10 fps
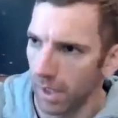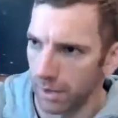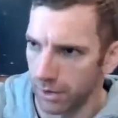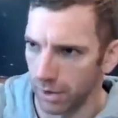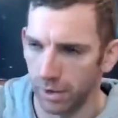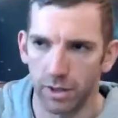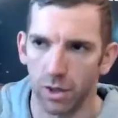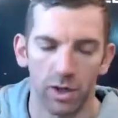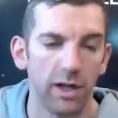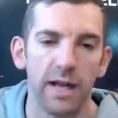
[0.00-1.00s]
So you're
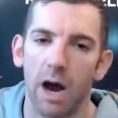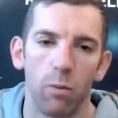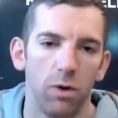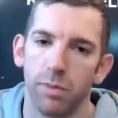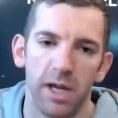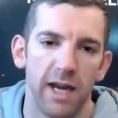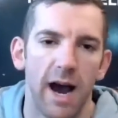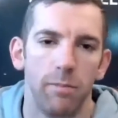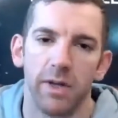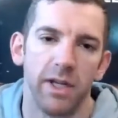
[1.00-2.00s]
talking that would be an
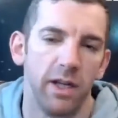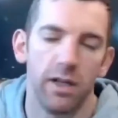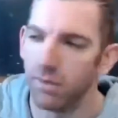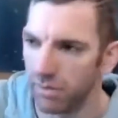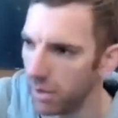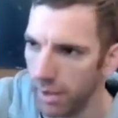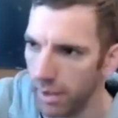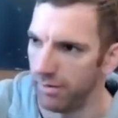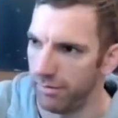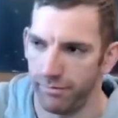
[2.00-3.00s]
RPE of
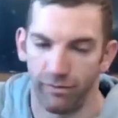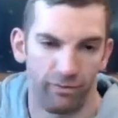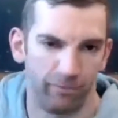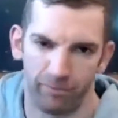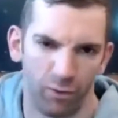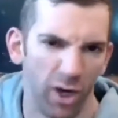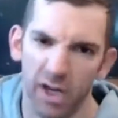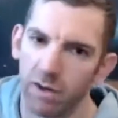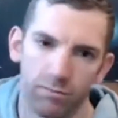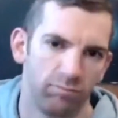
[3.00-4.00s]

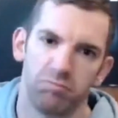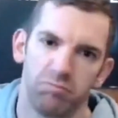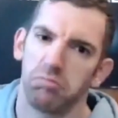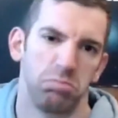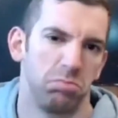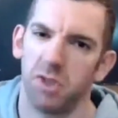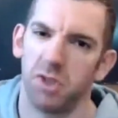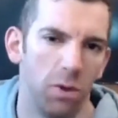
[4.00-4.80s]
3, 2.